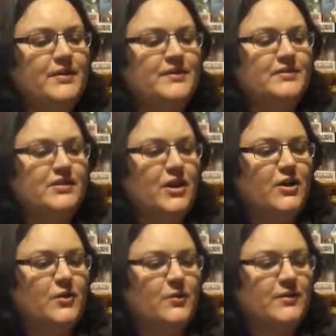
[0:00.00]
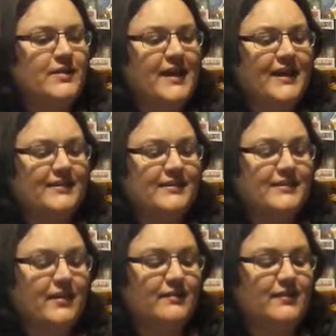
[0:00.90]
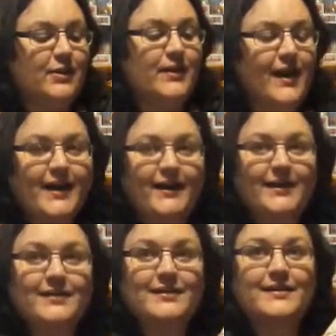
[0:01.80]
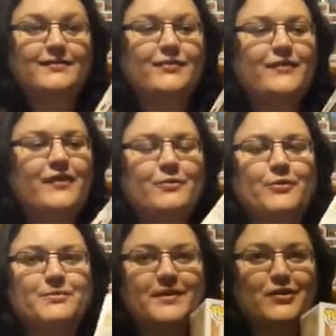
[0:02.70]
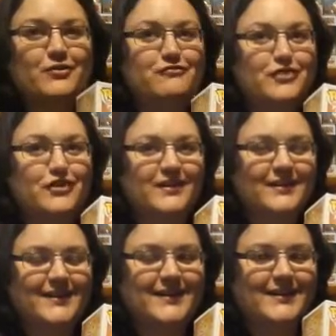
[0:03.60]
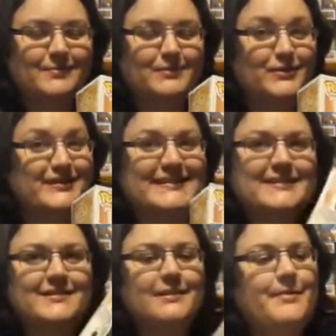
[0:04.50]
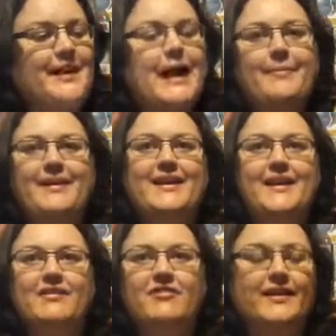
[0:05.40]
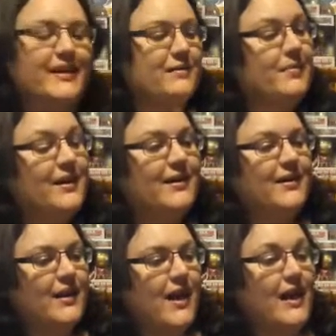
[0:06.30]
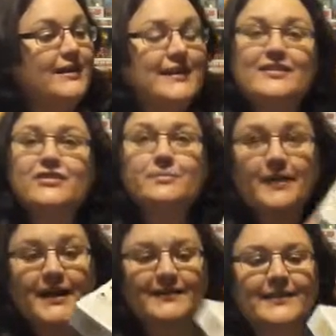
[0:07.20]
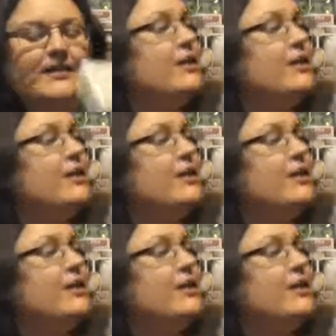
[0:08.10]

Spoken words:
So that's okay. If it was Michael Rooker as Mel Dixon, I'd be a happy geek right now. But that's not bad. That can